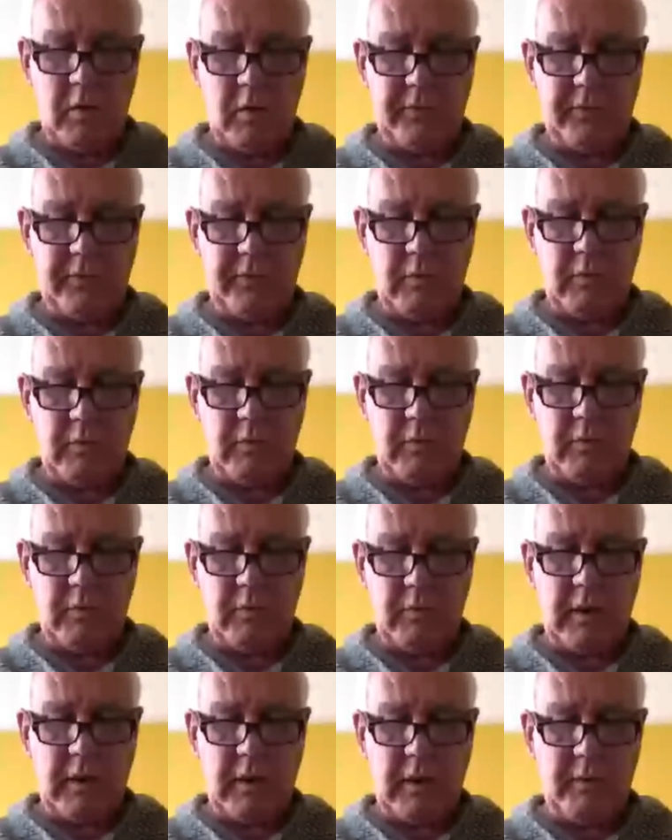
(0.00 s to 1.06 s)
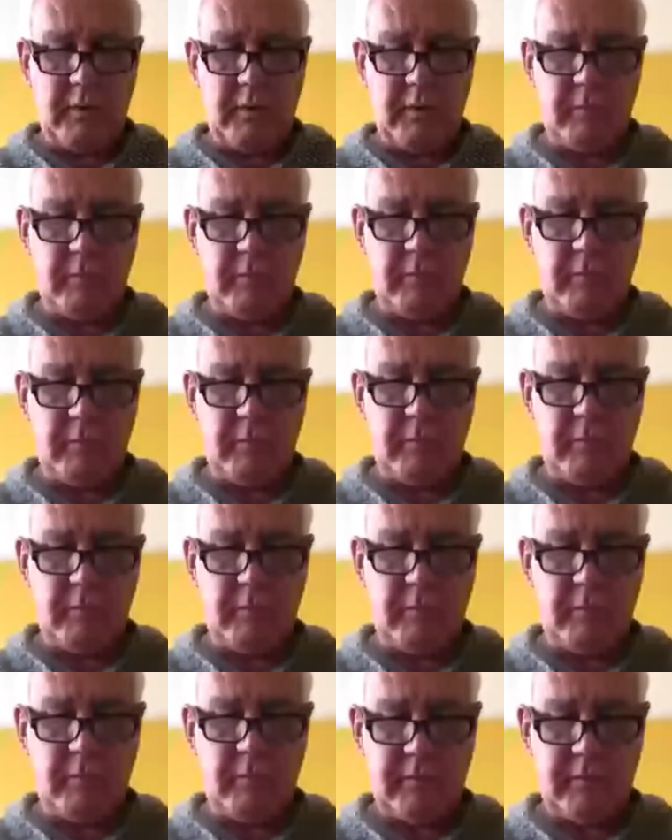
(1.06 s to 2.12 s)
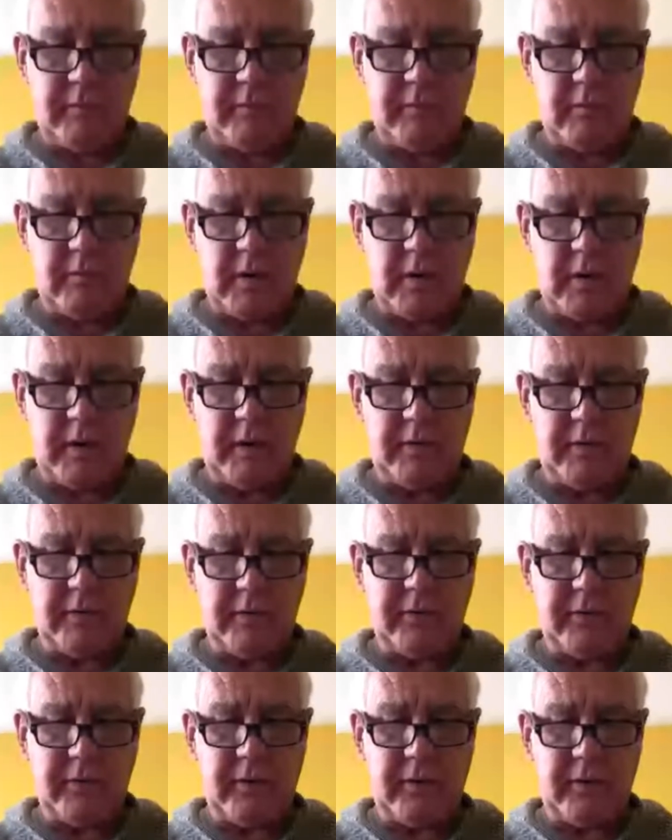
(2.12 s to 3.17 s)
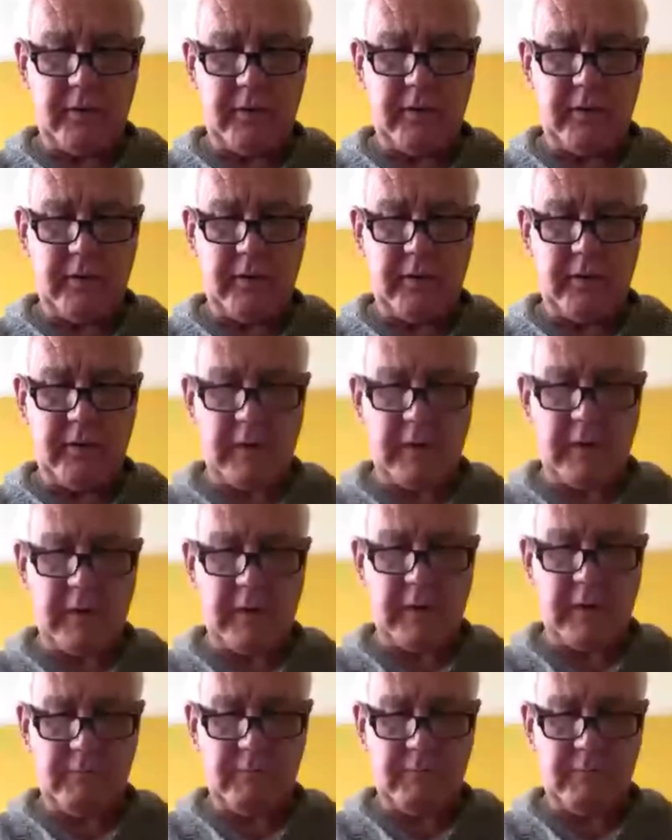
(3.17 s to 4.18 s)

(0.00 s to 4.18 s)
we've still got, how many we got left? Do I need to change that?